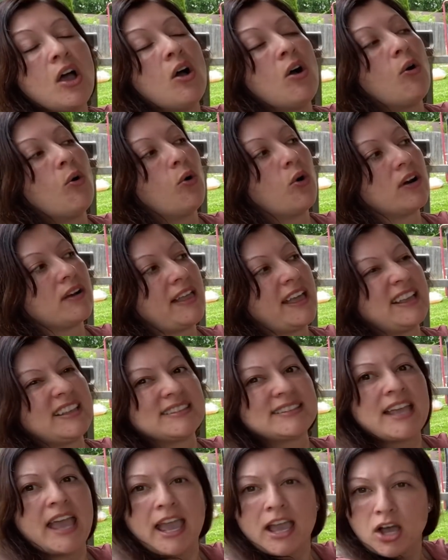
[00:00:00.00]
or like
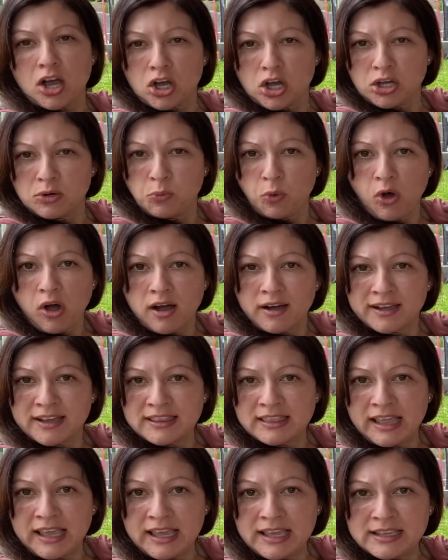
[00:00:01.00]
take a good walk
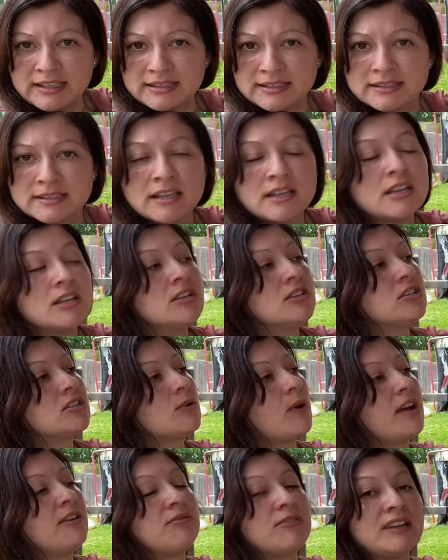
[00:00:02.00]
in these. So
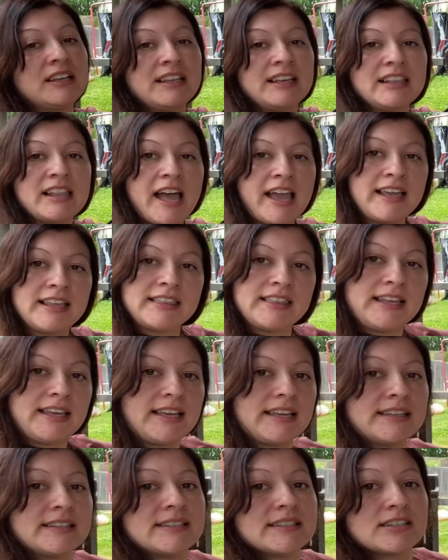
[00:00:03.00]
I really like
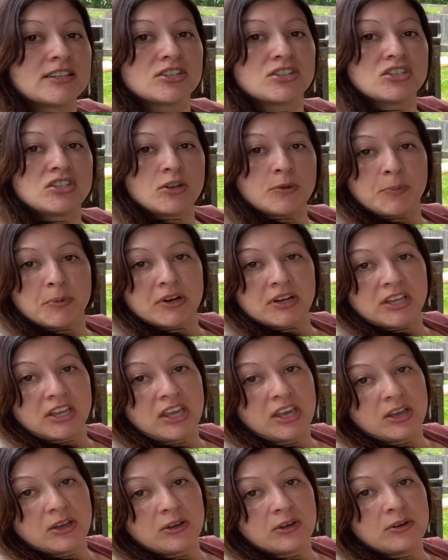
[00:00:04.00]
these. They're super
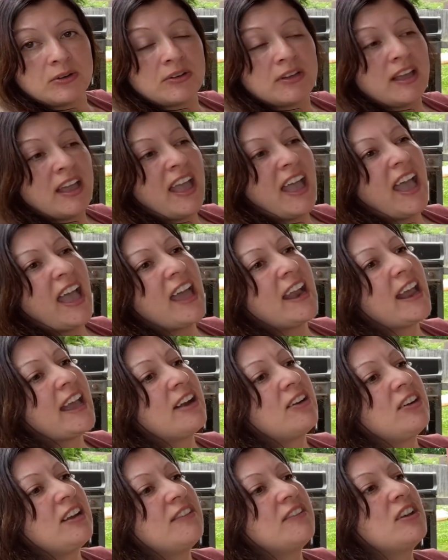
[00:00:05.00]
cute. And I
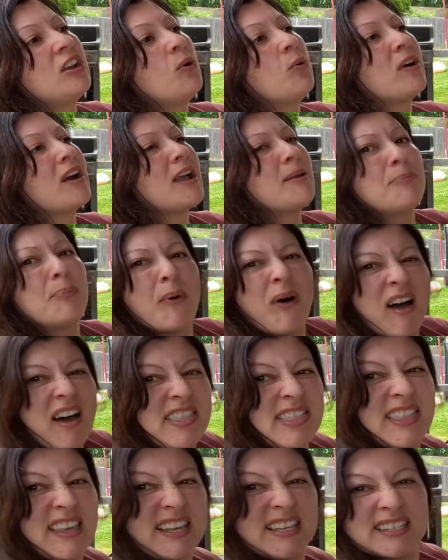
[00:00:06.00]
don't even know where I
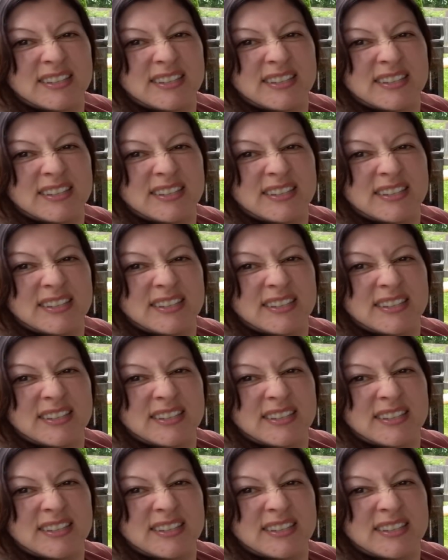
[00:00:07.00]
bought these